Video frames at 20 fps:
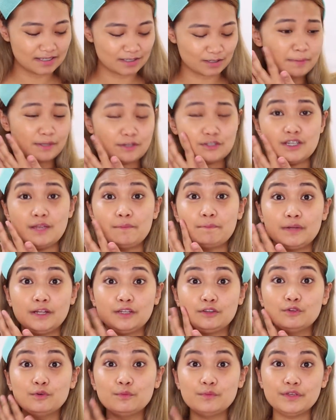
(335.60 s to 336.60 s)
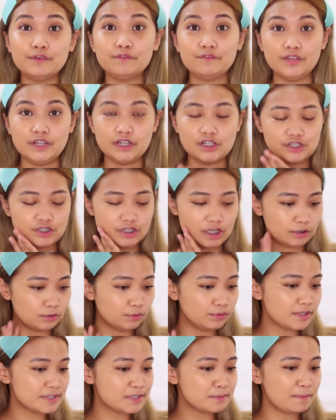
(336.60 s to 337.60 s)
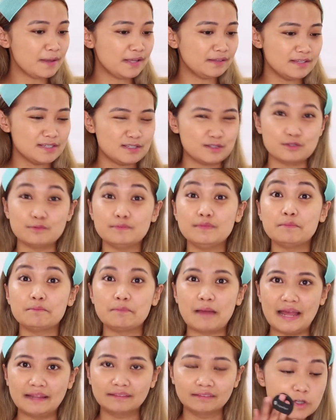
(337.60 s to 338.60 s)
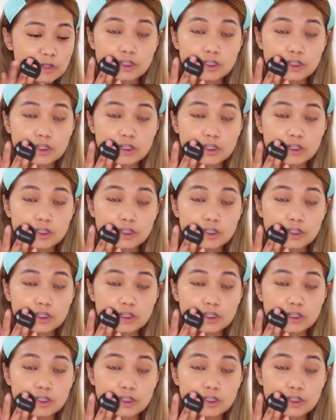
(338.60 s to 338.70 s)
Pero syempre, dupe yung finish niya. Don't expect this to be matte.